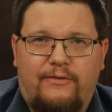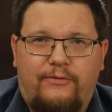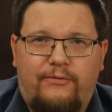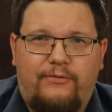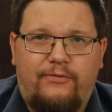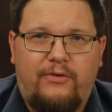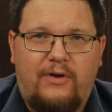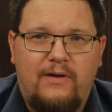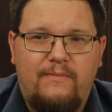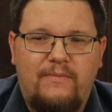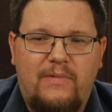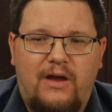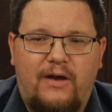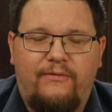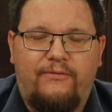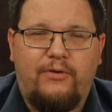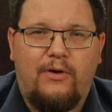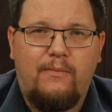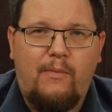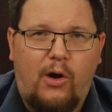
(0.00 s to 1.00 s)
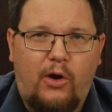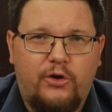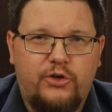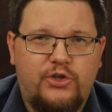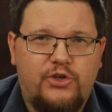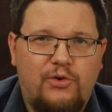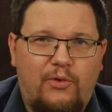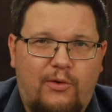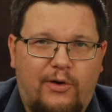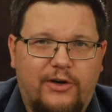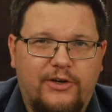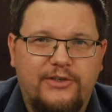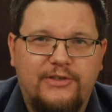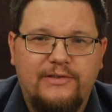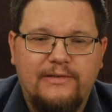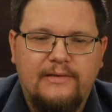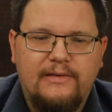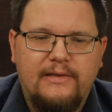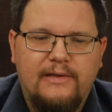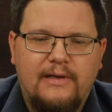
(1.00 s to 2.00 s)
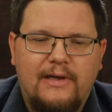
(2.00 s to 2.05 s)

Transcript: from, from our shores.